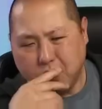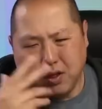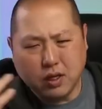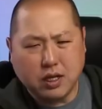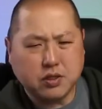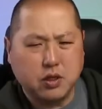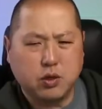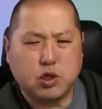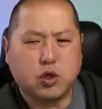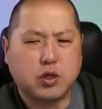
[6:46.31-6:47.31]
You guys know,
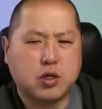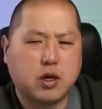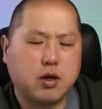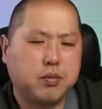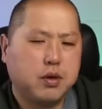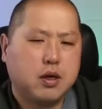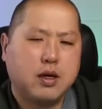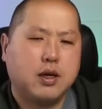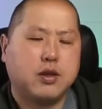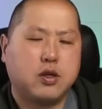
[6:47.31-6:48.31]
short term,
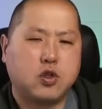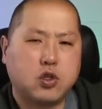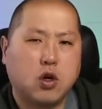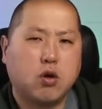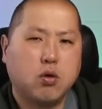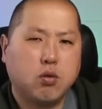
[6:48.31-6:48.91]
there's so